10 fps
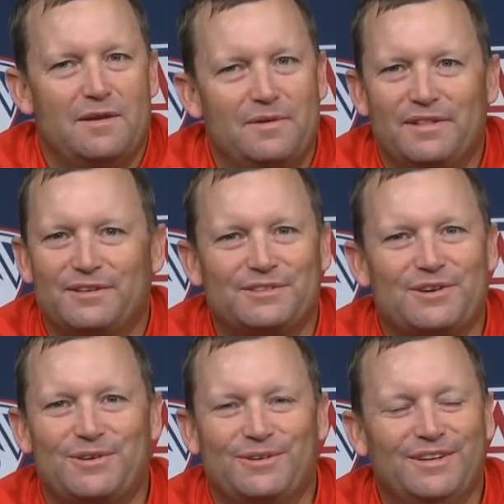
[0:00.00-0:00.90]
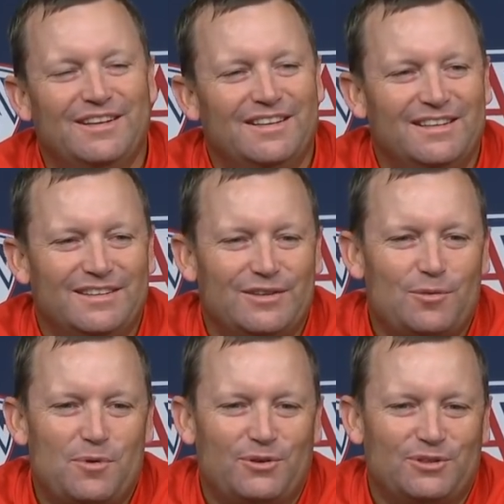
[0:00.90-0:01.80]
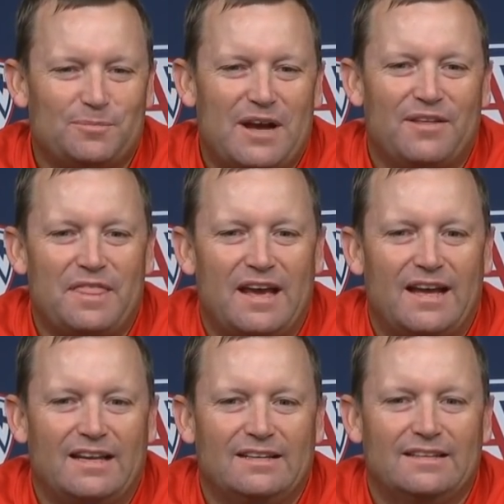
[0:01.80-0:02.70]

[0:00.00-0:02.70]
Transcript: I mean, there's no no bones about that.